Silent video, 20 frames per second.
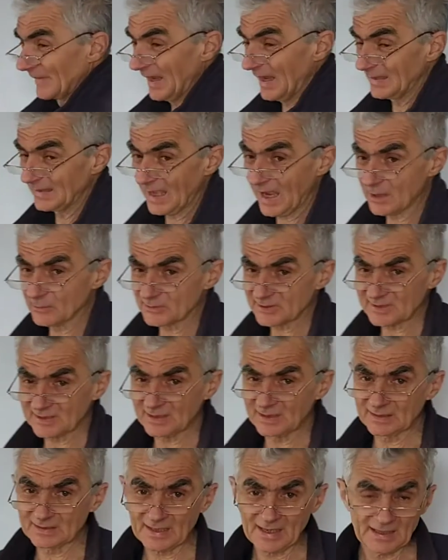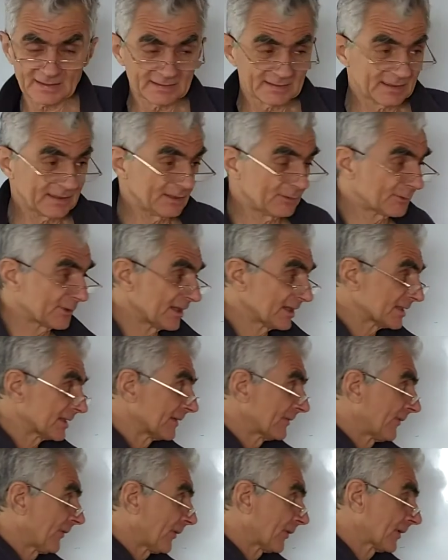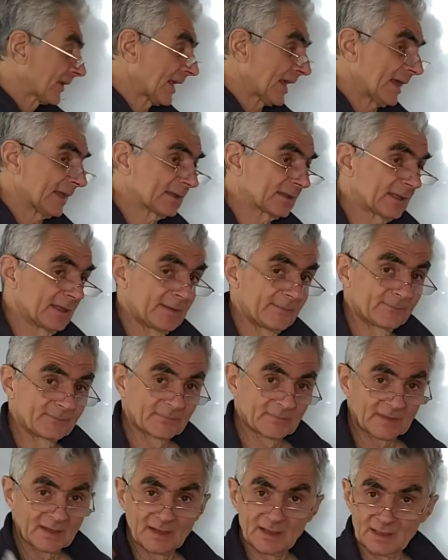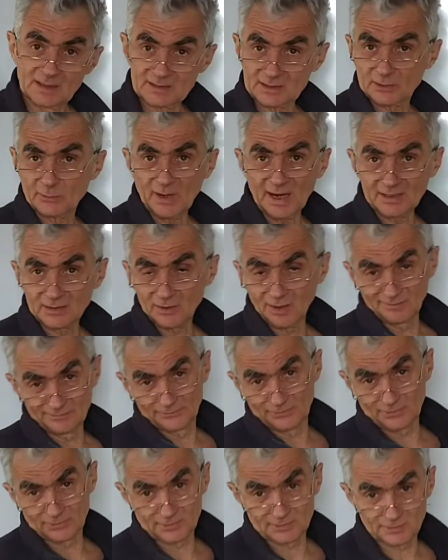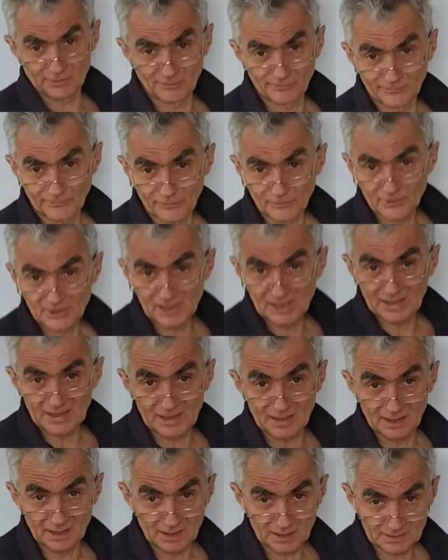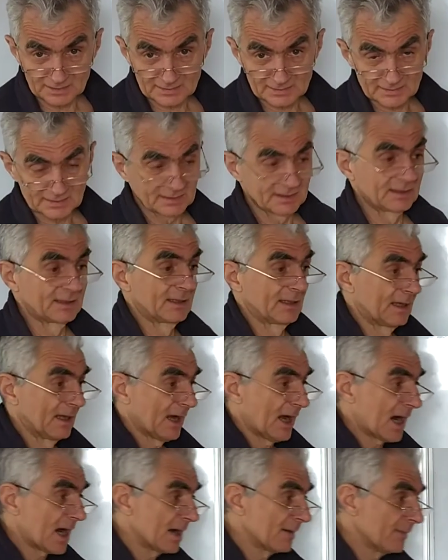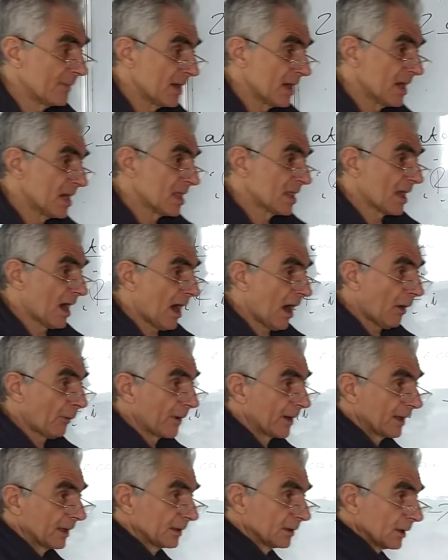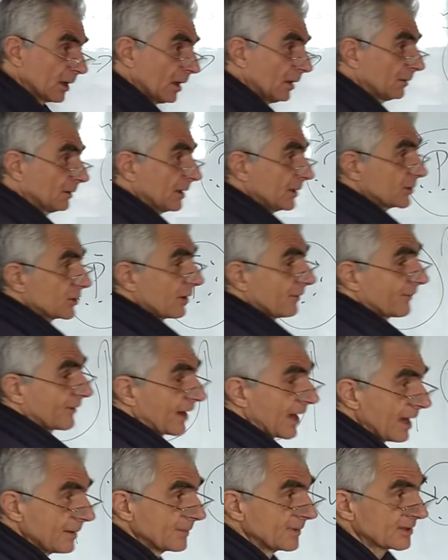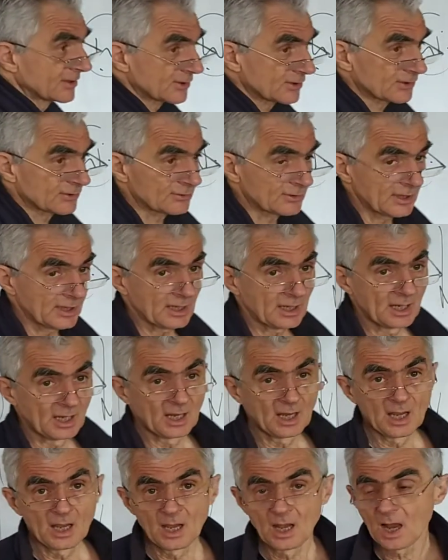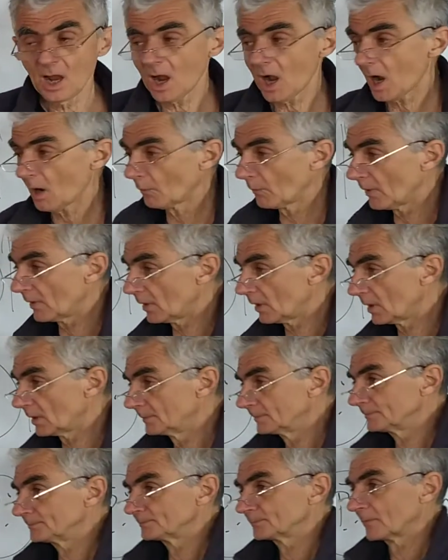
And I would say that the reason for that is quite obvious. So for years, I mean, our knowledge of chemistry, our